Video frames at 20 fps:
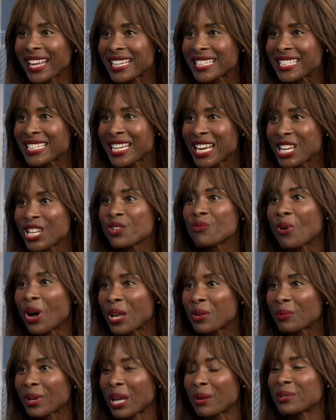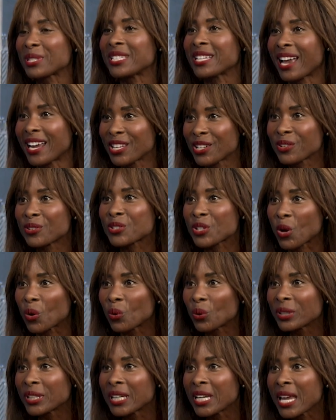1981, when I was nine years
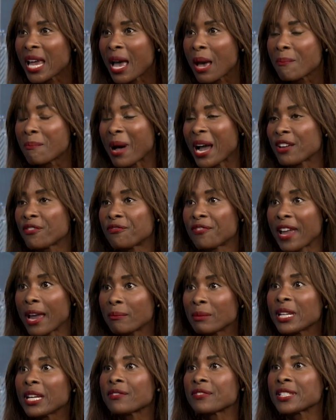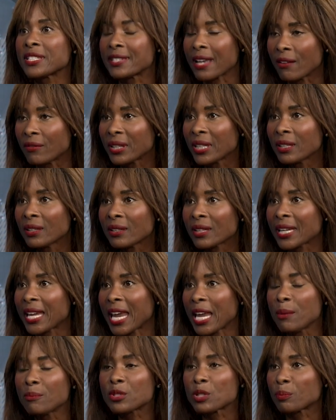old, my family of seven
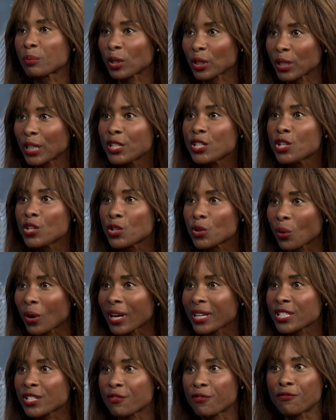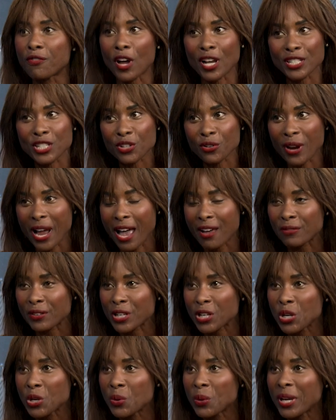came to Brooklyn, New York to Foster
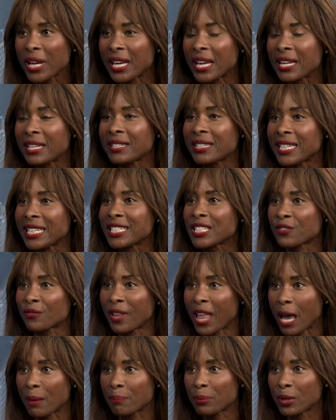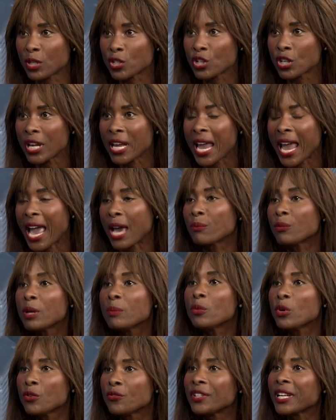Avenue in East Flatbush, and we
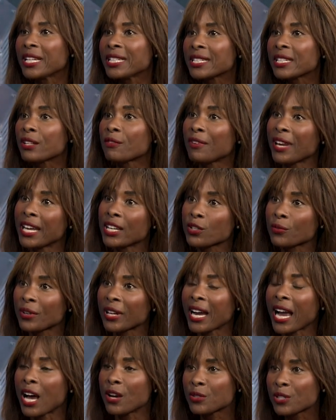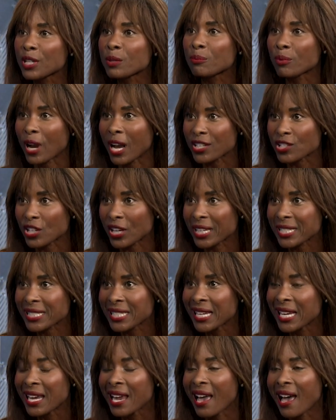moved into the Van housing projects.
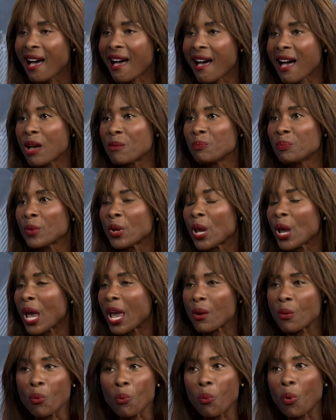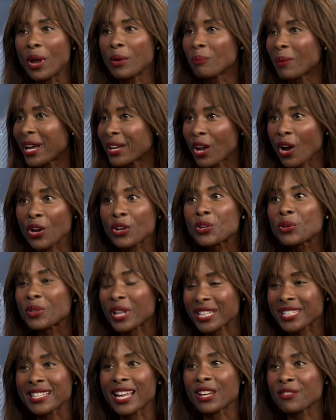Um, one might argue
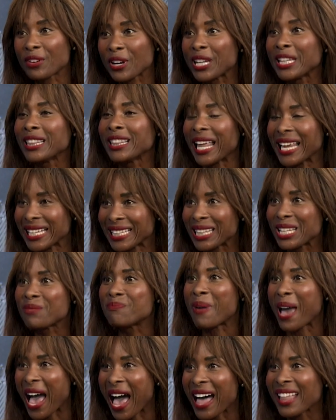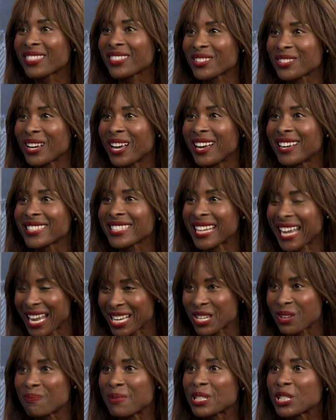that's not a very likely path uh, to
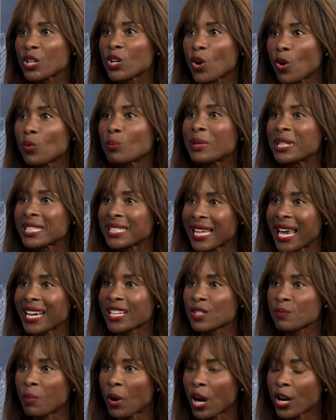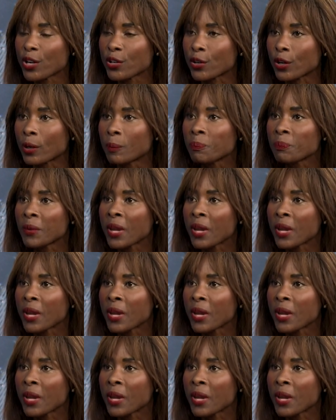end up as a Goldman Sachs partner.